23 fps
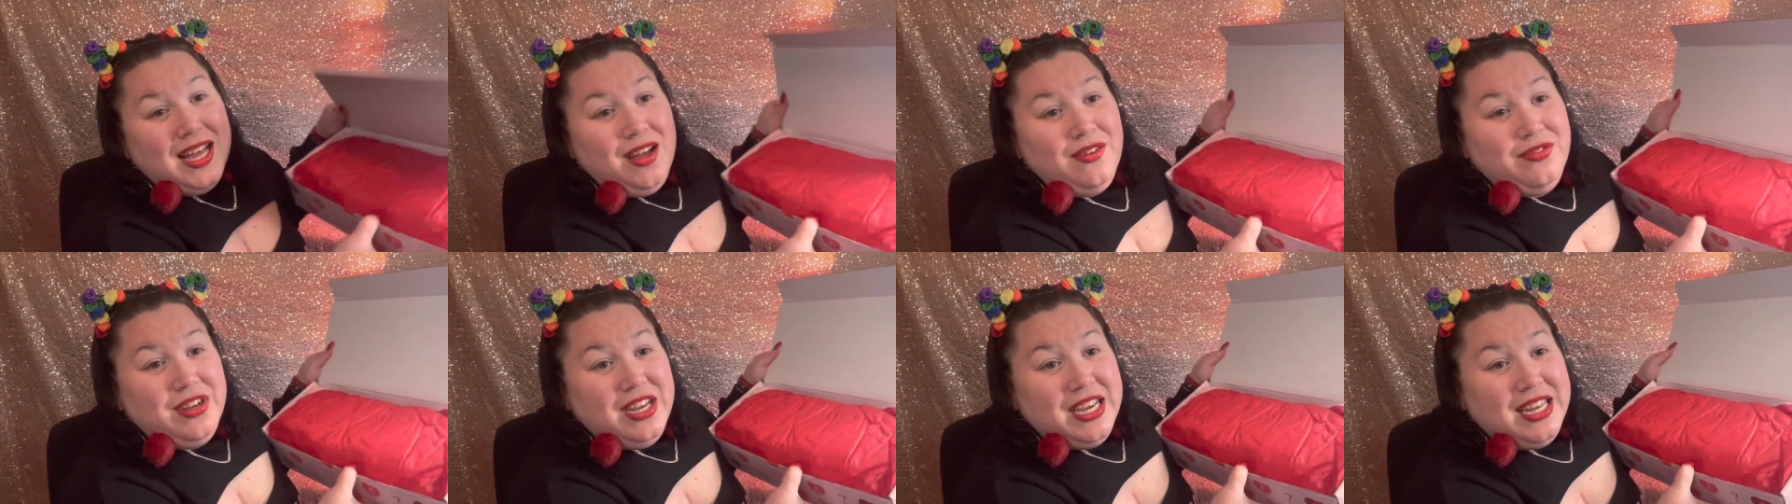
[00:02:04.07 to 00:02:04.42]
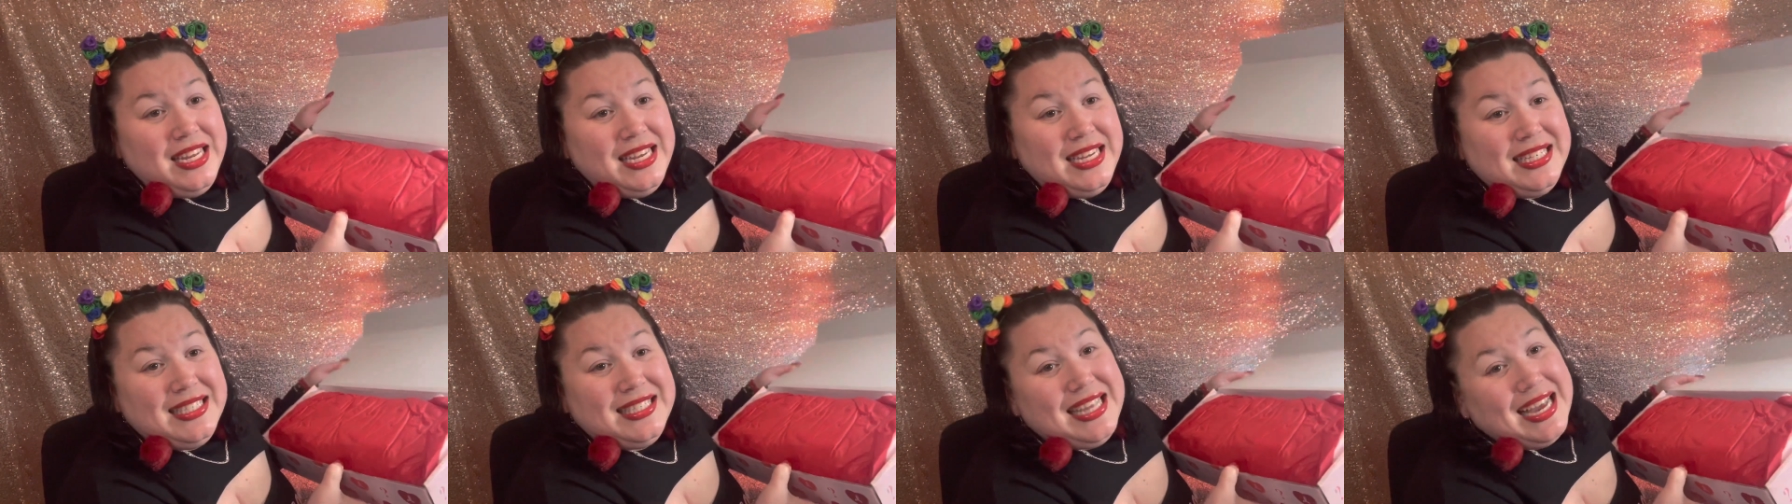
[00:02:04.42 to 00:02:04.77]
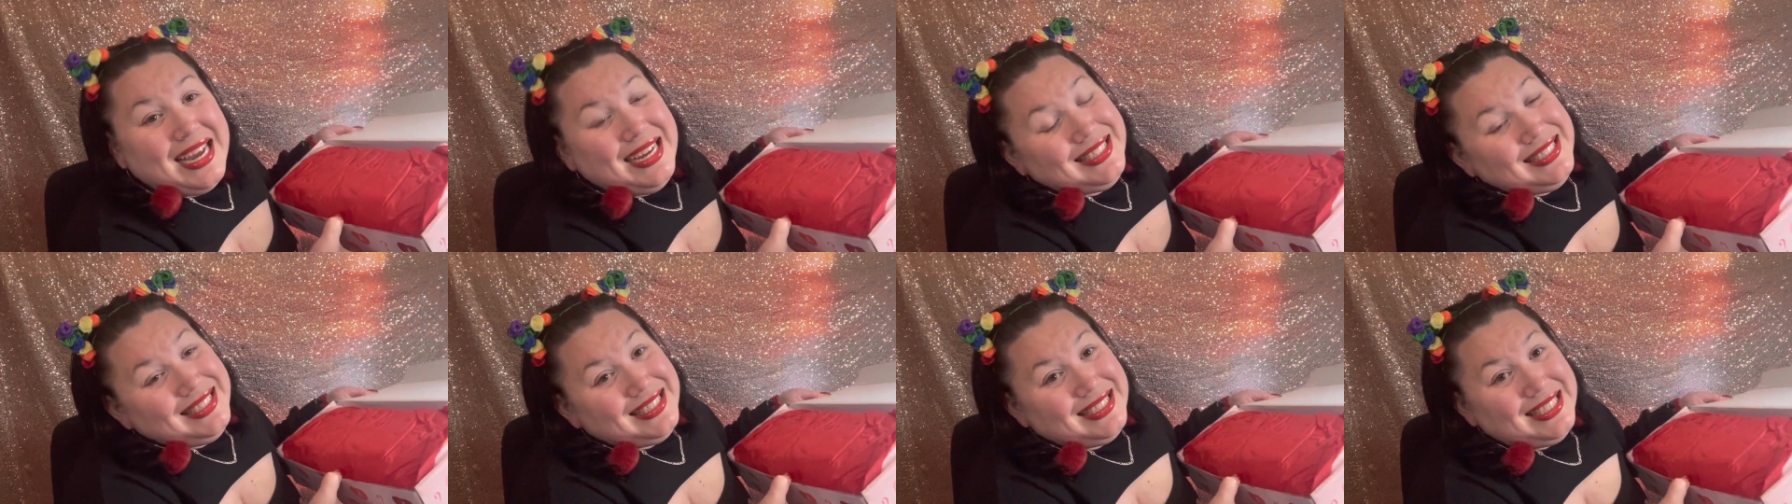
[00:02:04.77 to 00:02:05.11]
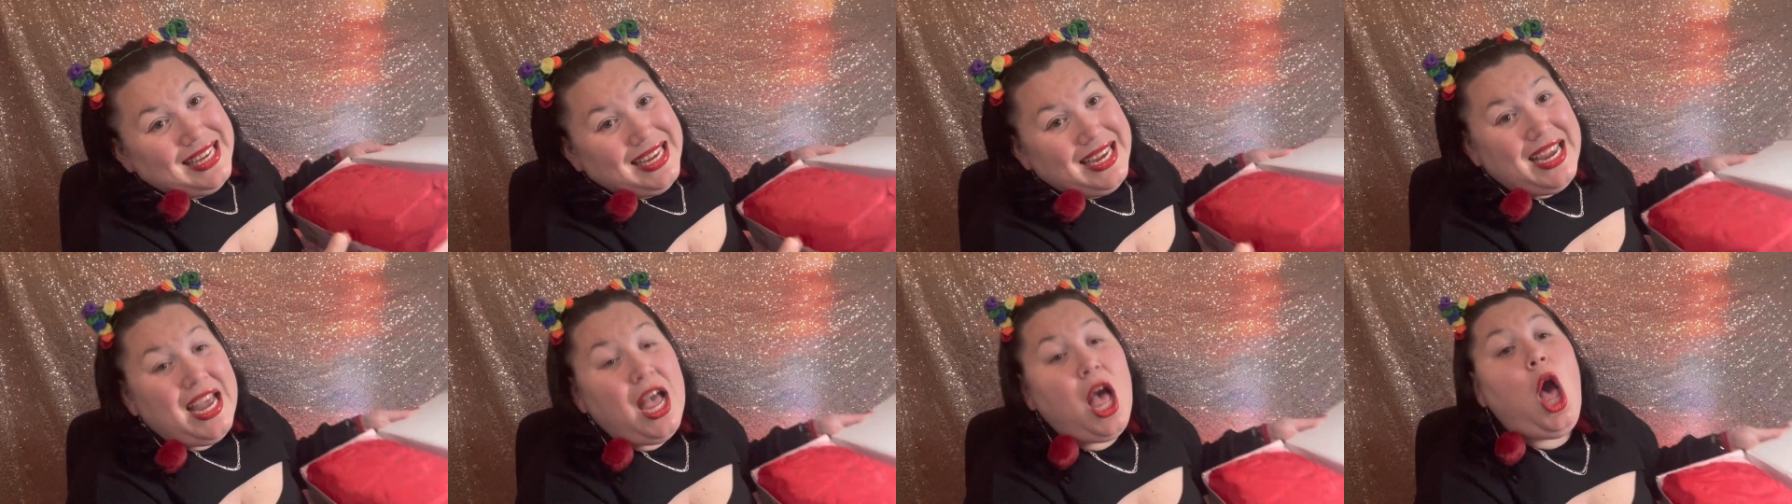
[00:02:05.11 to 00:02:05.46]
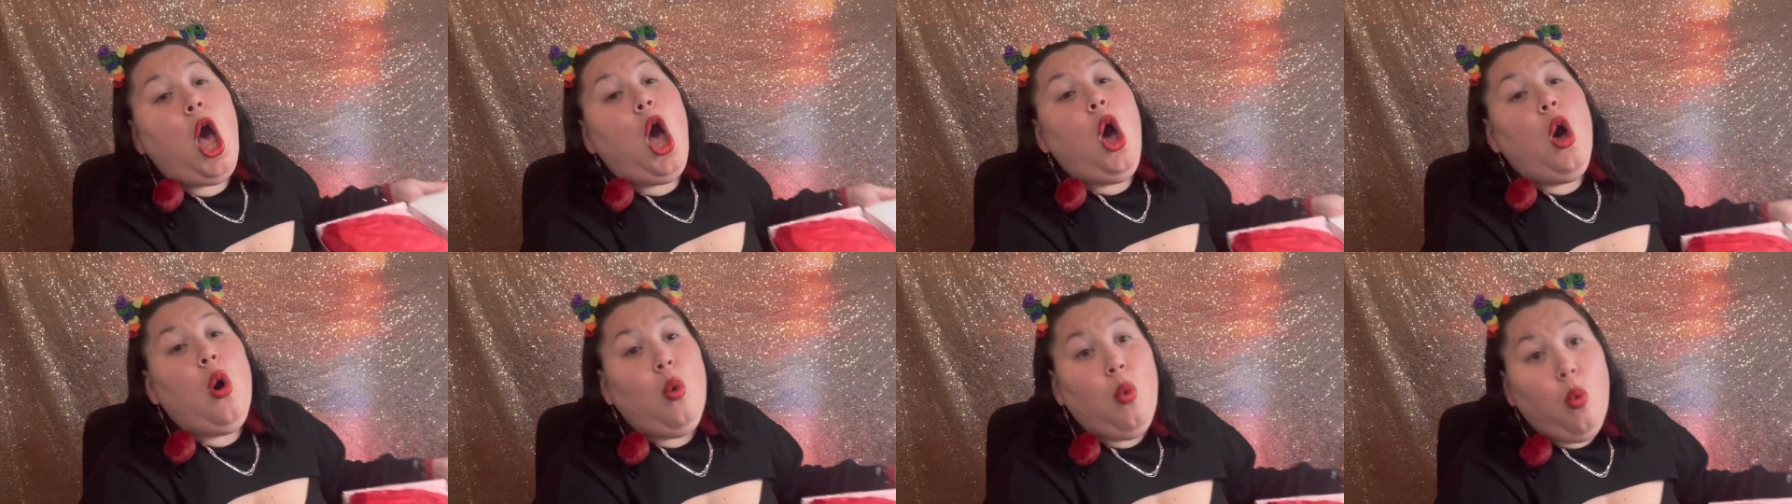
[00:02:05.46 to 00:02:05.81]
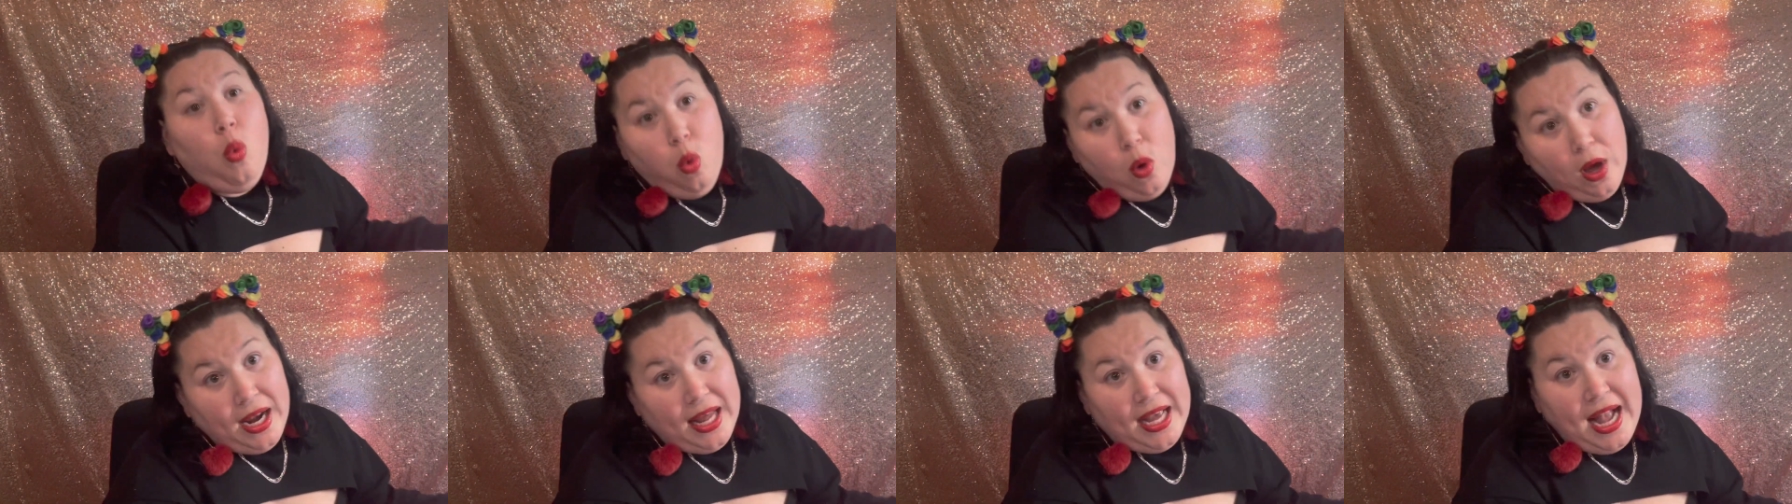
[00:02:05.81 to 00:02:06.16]
of goodies and see
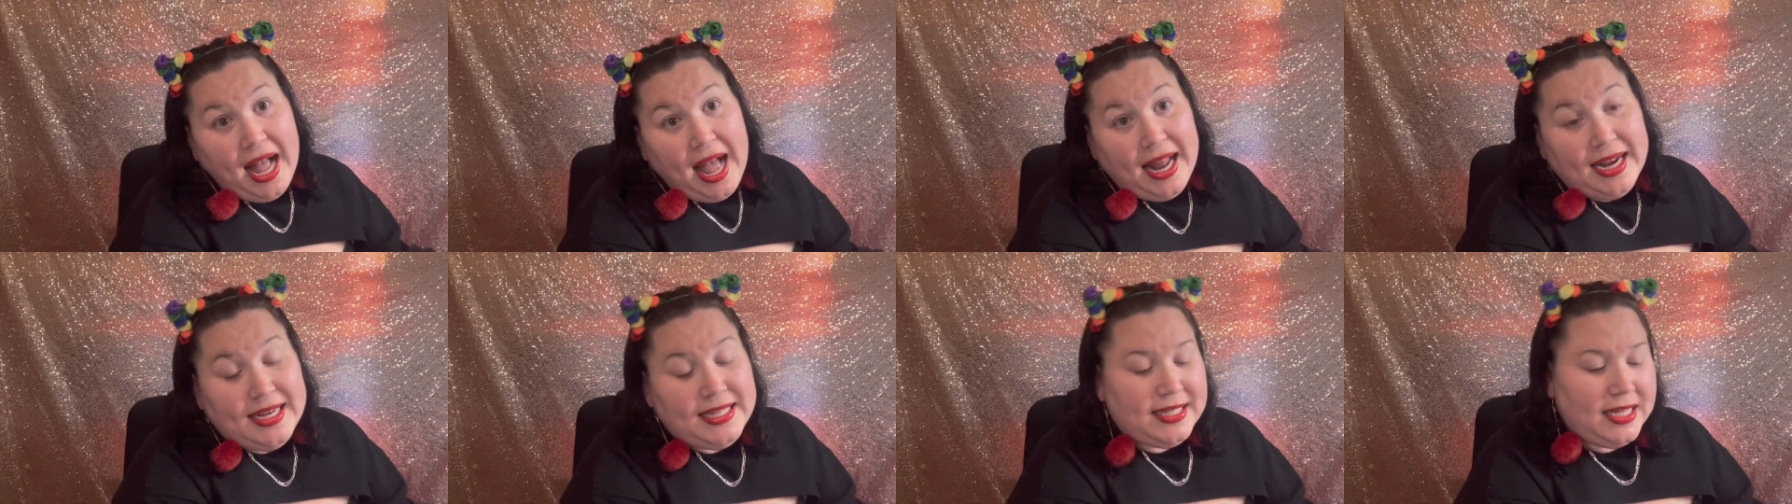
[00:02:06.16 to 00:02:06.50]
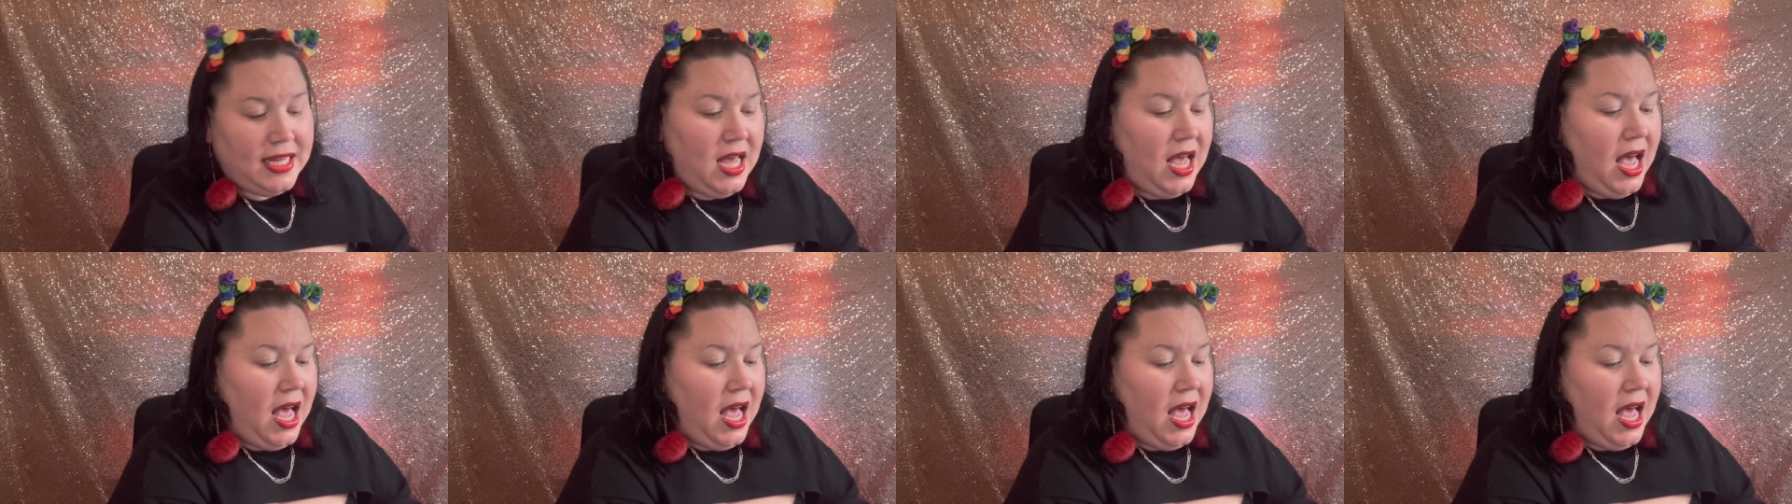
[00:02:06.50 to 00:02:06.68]
what I got.